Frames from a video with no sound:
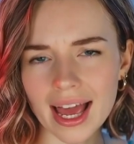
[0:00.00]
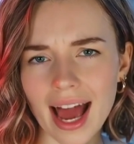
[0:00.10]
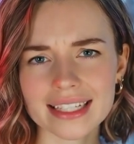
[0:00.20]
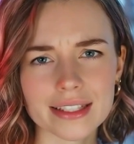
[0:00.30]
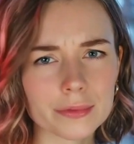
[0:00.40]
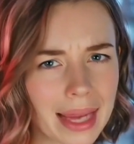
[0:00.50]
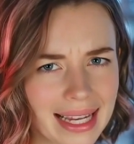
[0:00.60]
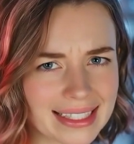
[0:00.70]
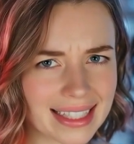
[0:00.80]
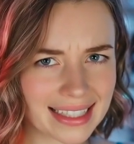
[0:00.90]
I didn't
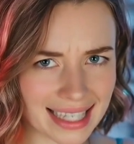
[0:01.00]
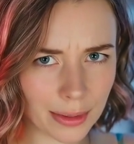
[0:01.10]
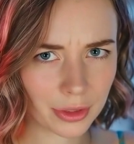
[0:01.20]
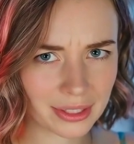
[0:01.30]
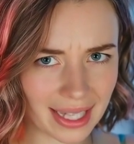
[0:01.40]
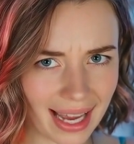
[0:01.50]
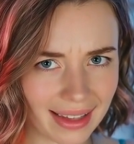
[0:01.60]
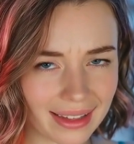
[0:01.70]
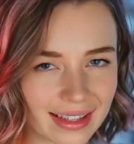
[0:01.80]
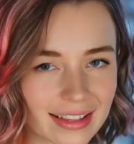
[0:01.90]
paste the examples
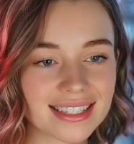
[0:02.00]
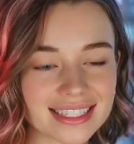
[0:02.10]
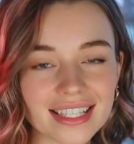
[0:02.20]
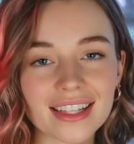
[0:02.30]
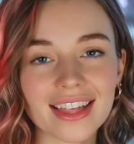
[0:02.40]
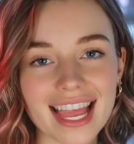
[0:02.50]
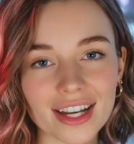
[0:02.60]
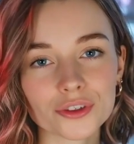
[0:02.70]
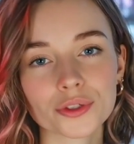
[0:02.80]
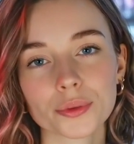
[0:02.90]
again. The skill
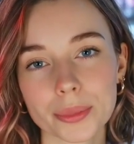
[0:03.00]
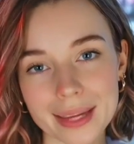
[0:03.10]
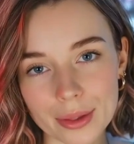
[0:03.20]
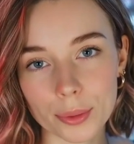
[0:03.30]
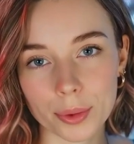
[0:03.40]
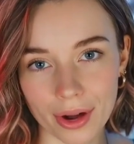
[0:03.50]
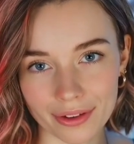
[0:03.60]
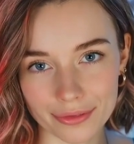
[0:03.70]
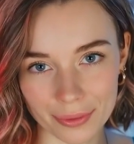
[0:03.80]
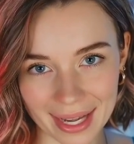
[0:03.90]
handled the repeatable
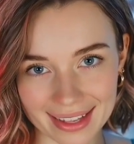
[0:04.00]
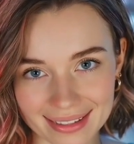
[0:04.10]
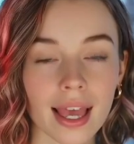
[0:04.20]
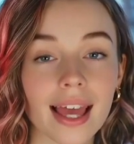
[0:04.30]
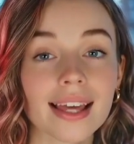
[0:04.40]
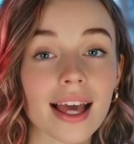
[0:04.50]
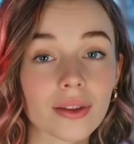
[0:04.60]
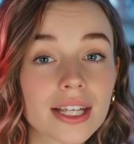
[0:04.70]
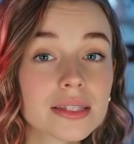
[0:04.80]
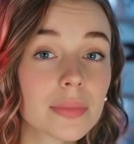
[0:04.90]
part for me. Now
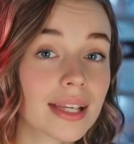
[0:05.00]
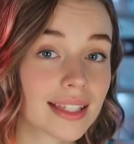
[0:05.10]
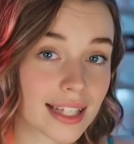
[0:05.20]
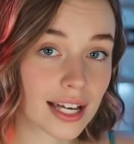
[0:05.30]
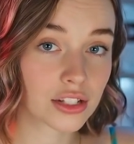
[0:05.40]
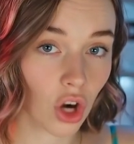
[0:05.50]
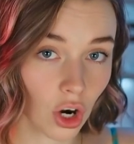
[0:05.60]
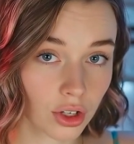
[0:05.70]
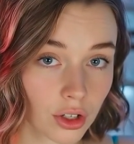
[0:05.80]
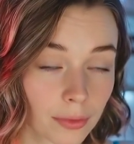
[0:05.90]
let's make the test
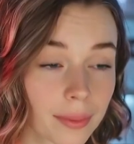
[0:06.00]
harder.